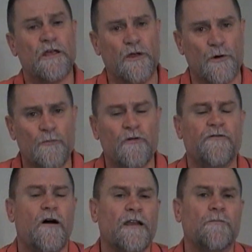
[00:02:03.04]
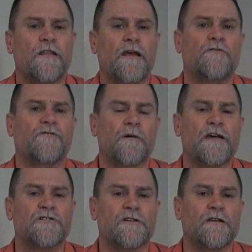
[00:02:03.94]
you're providing me that
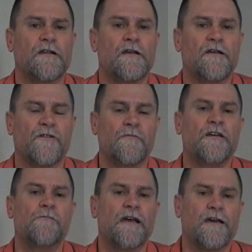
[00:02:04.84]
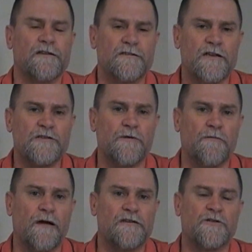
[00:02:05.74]
information for me to make an
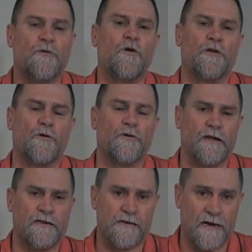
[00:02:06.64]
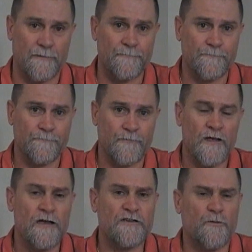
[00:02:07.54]
assessment based on what your needs are.
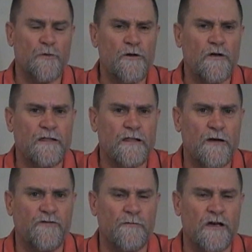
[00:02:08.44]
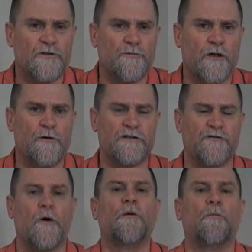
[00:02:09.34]
So when you get that information request
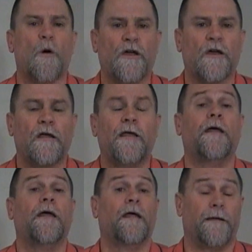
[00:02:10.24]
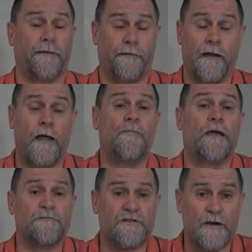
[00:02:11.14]
from your broker, don't be
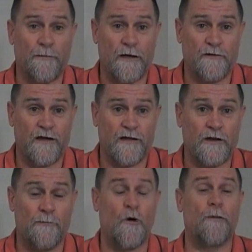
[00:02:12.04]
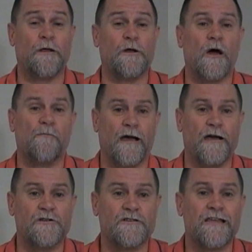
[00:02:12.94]
upset about the fact that it might be 9
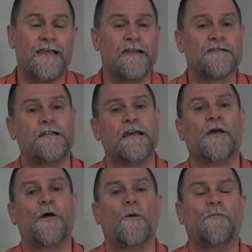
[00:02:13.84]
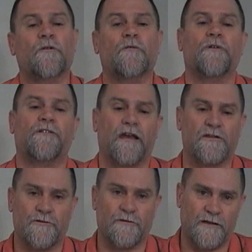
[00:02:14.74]
pages. It's there to help you and
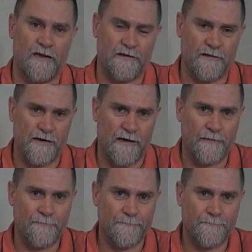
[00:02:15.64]
protect you at the end of the day.